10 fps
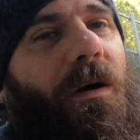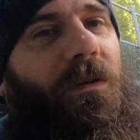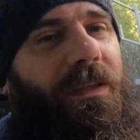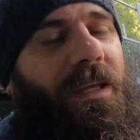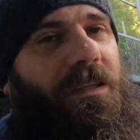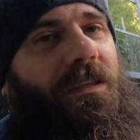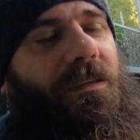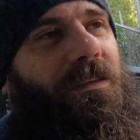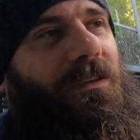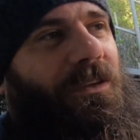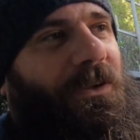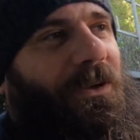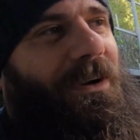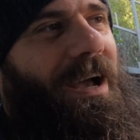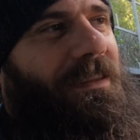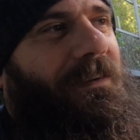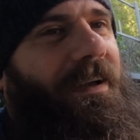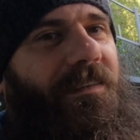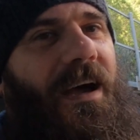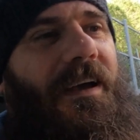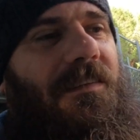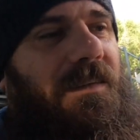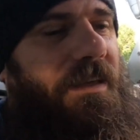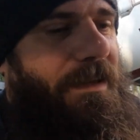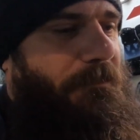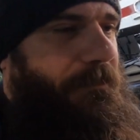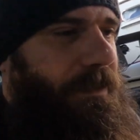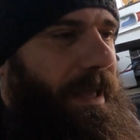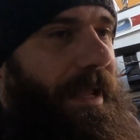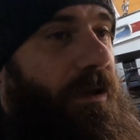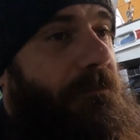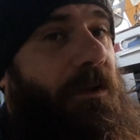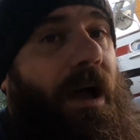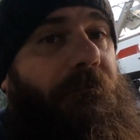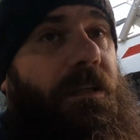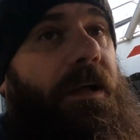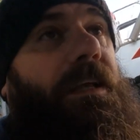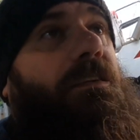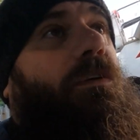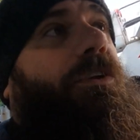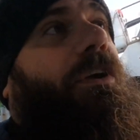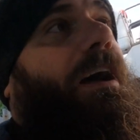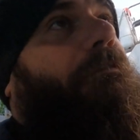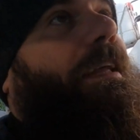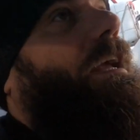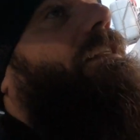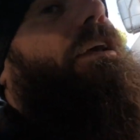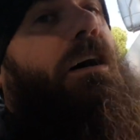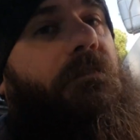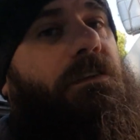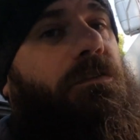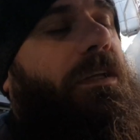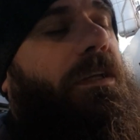will need your advice, guys, if any of you have done it or you have any idea how to.